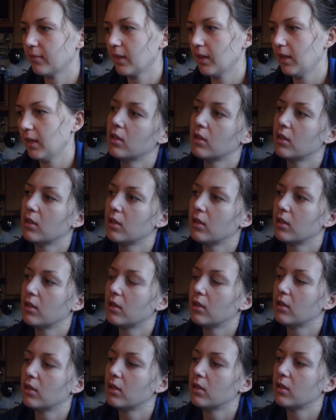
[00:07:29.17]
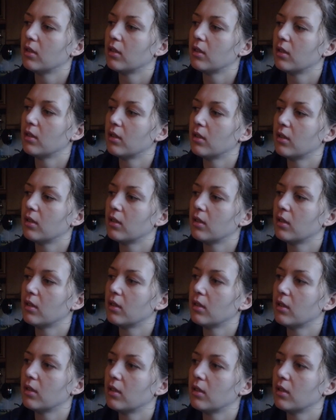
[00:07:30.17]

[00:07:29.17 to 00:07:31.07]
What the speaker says: Nobody speaks.